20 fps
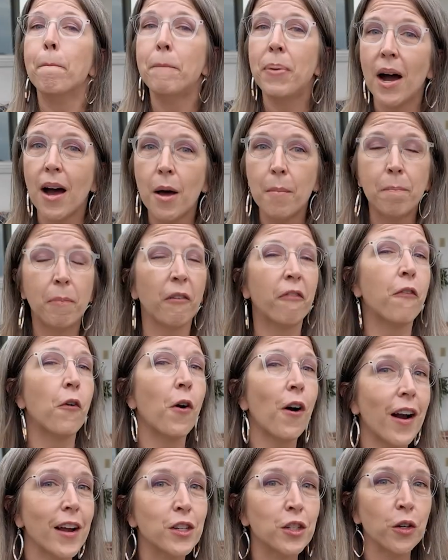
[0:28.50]
But
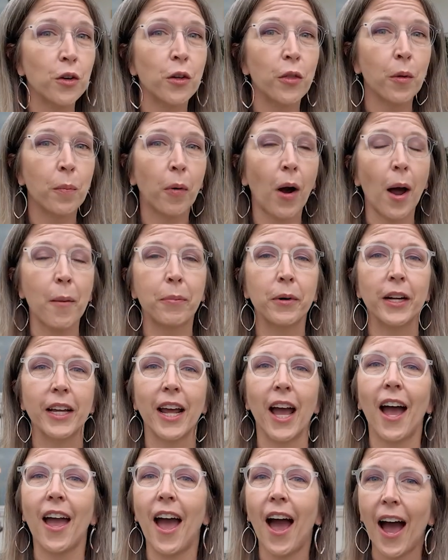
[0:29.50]
before I show you the
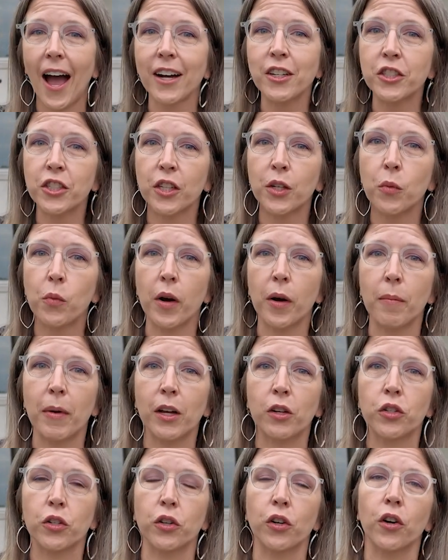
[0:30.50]
property, I actually want to
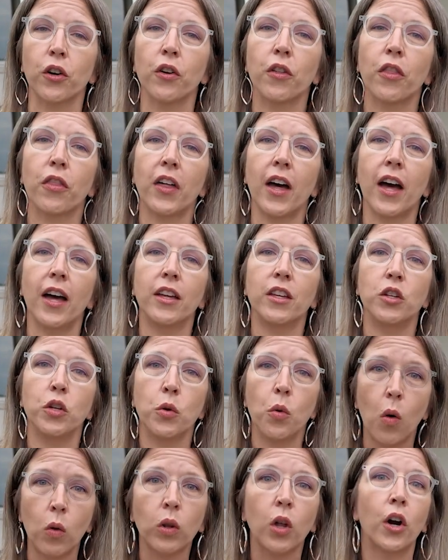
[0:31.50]
make sure that
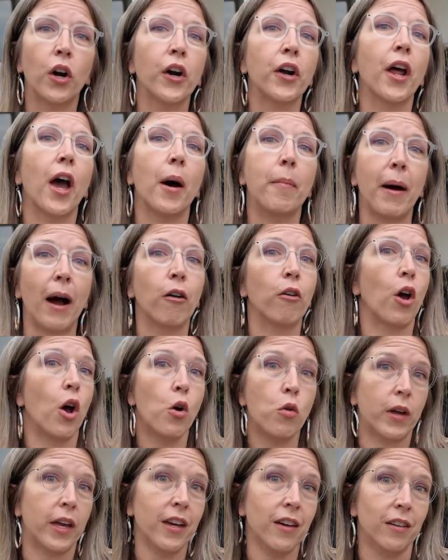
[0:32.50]
you learn about
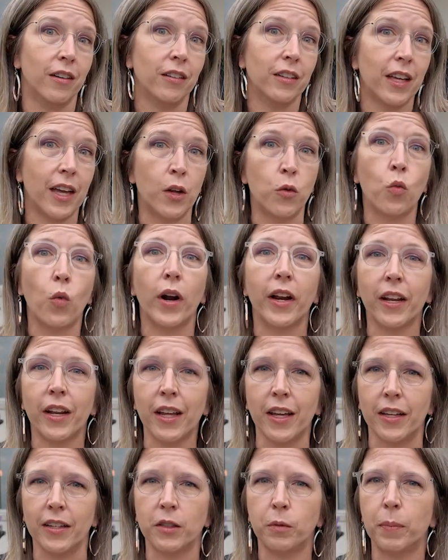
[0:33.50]
Oak Hill and what it
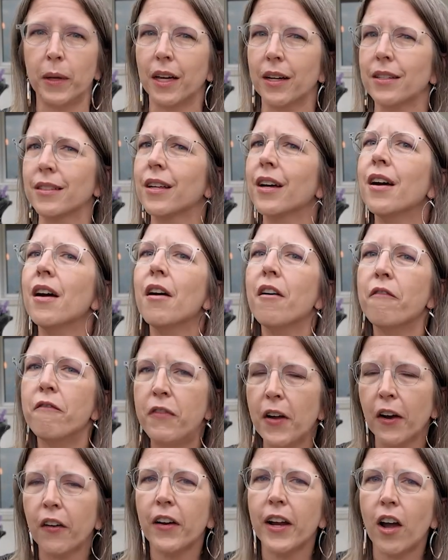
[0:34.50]
is, because
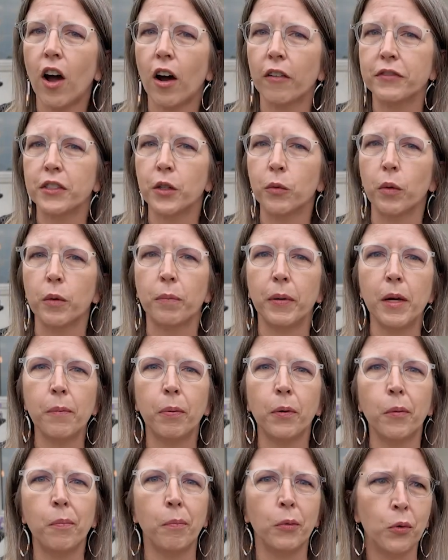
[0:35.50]
very often when
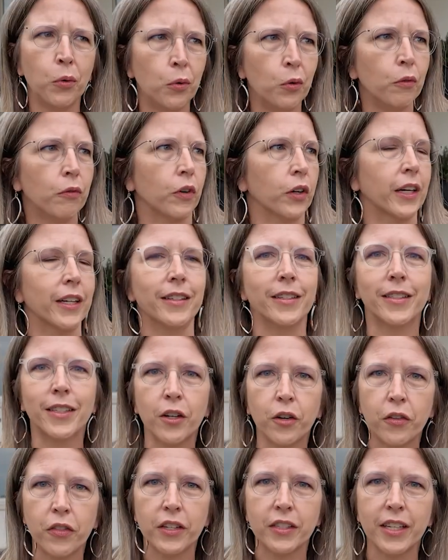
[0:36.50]
people move or
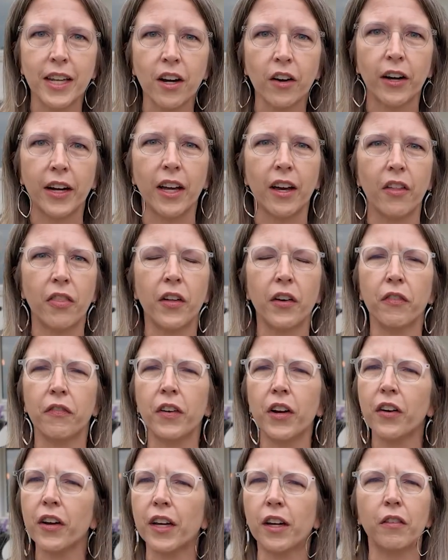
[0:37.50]
consider this area, they're
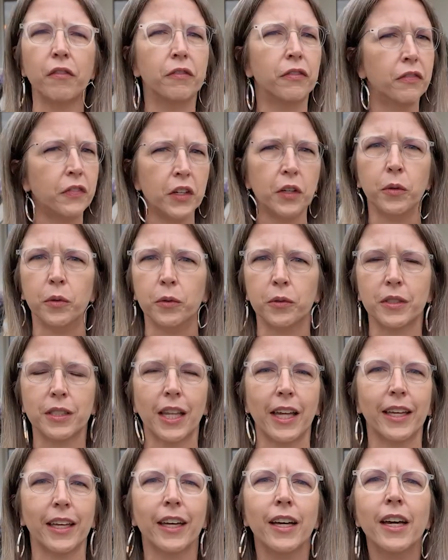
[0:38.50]
very confused.
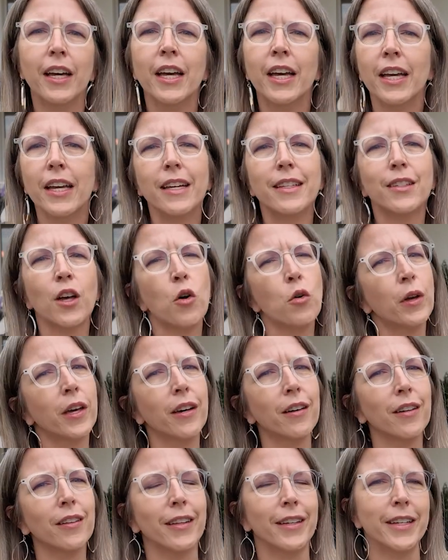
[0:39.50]
Like, is Oak
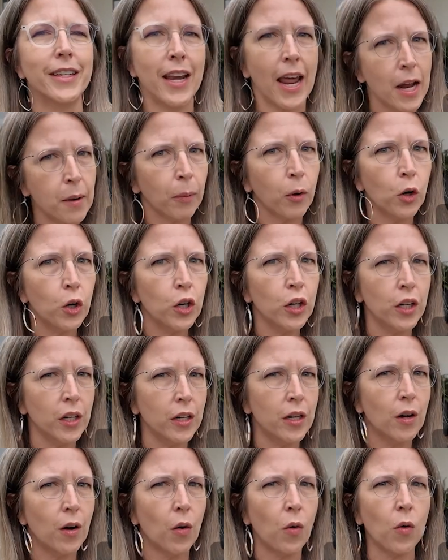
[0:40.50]
Hill a
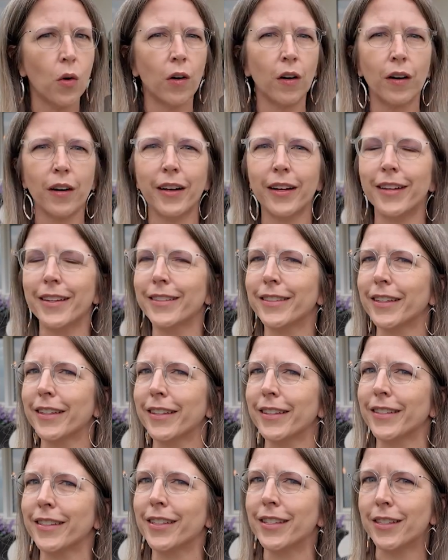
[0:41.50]
neighborhood or is it
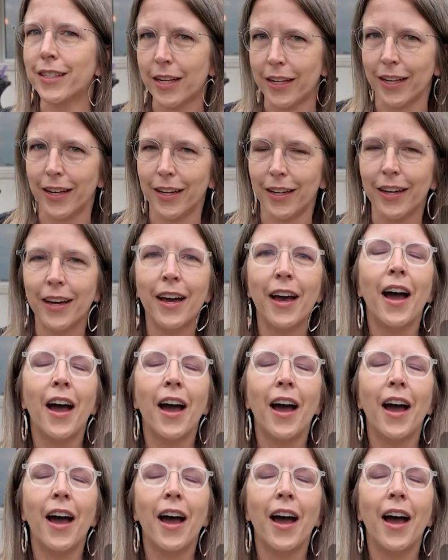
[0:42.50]
a city?